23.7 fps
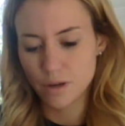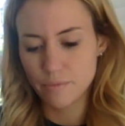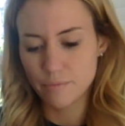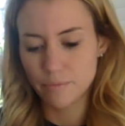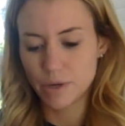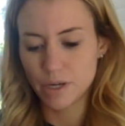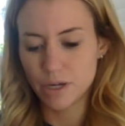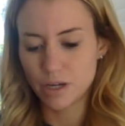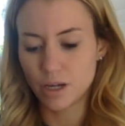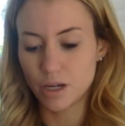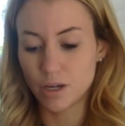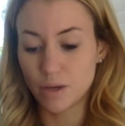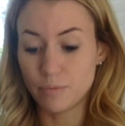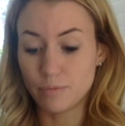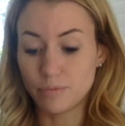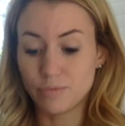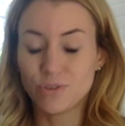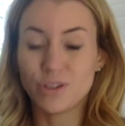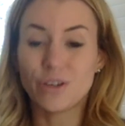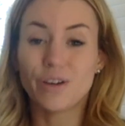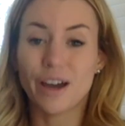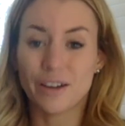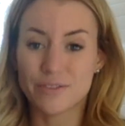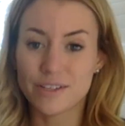But
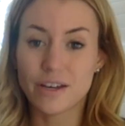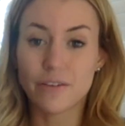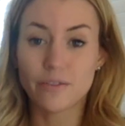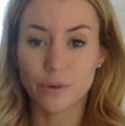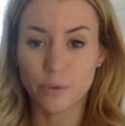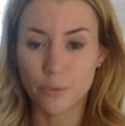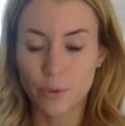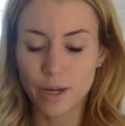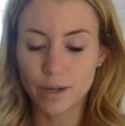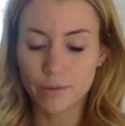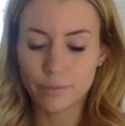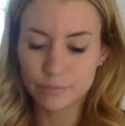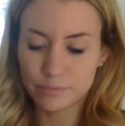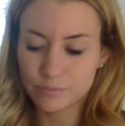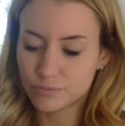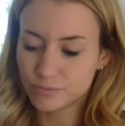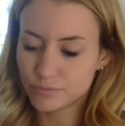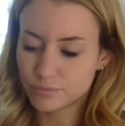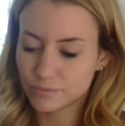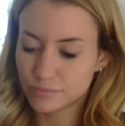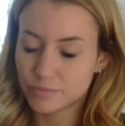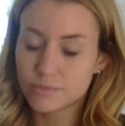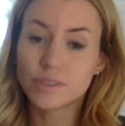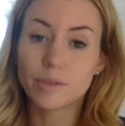you have to have it wet
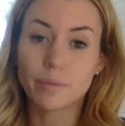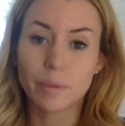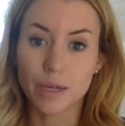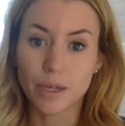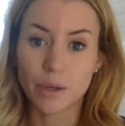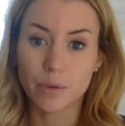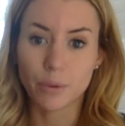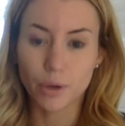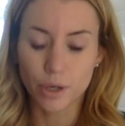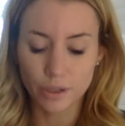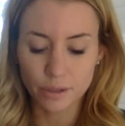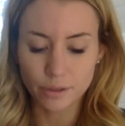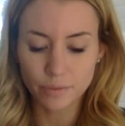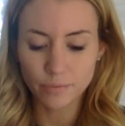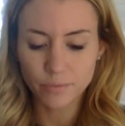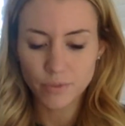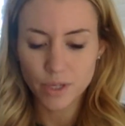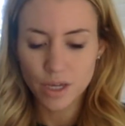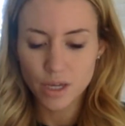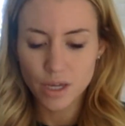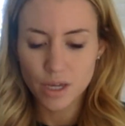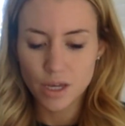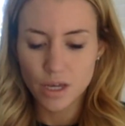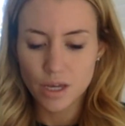to make it work.
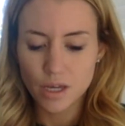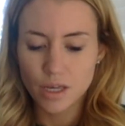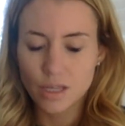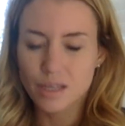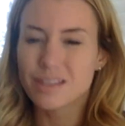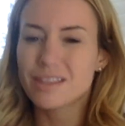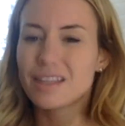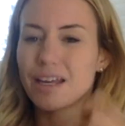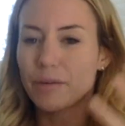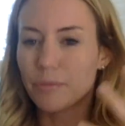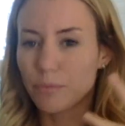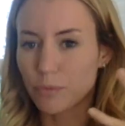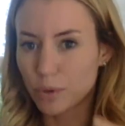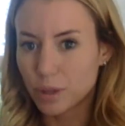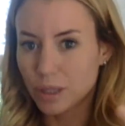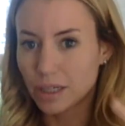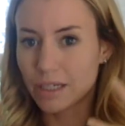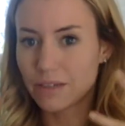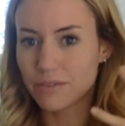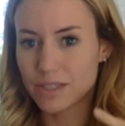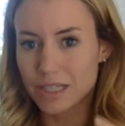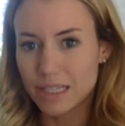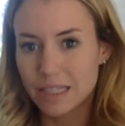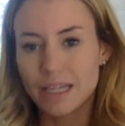That really
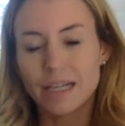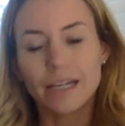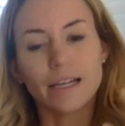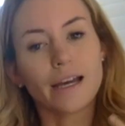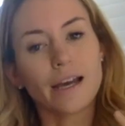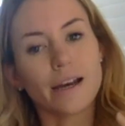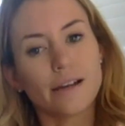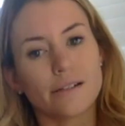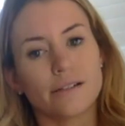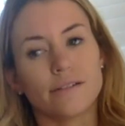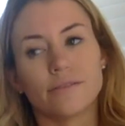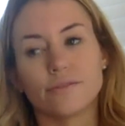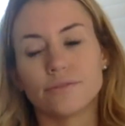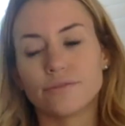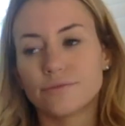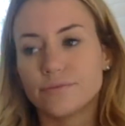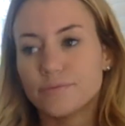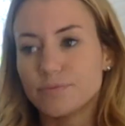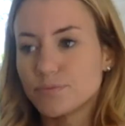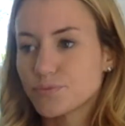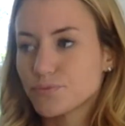gives it that kind of